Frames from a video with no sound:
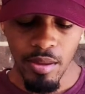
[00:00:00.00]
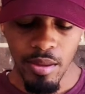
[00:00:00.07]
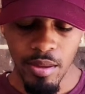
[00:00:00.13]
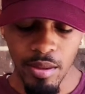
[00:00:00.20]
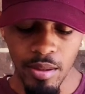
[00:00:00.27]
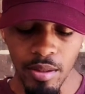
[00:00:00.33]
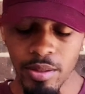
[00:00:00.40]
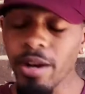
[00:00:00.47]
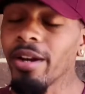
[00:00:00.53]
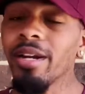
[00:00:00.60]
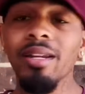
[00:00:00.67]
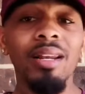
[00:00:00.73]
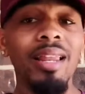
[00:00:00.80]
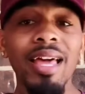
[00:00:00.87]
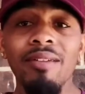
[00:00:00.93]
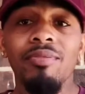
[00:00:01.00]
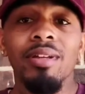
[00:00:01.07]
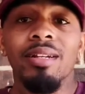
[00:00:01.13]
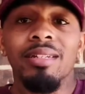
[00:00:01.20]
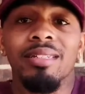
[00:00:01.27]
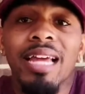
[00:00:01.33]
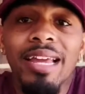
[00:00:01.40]

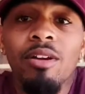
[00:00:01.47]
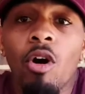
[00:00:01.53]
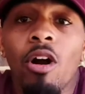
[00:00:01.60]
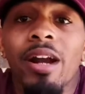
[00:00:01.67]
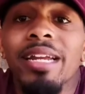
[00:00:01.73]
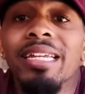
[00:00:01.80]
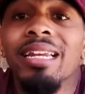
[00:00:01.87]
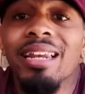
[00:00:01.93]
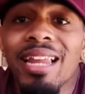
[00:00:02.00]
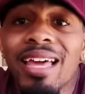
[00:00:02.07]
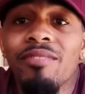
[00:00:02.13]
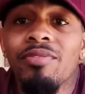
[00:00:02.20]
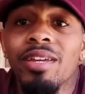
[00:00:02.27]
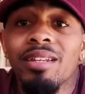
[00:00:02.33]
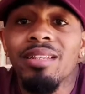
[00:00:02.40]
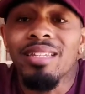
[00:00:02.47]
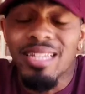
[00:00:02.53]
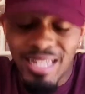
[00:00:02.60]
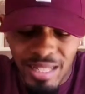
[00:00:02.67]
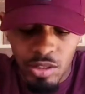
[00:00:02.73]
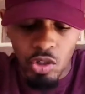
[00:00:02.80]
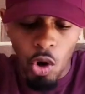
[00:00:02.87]
they are 11
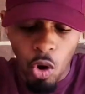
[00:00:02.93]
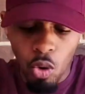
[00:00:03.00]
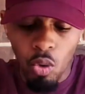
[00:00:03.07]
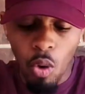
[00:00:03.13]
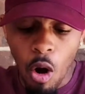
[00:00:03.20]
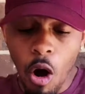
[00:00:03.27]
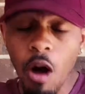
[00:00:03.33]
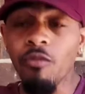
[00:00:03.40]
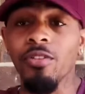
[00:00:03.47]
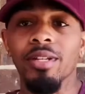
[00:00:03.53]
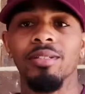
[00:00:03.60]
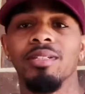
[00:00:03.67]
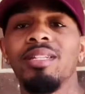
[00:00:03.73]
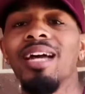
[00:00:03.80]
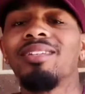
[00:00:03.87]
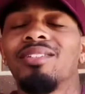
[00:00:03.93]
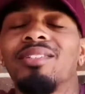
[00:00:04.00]
in total offense. That's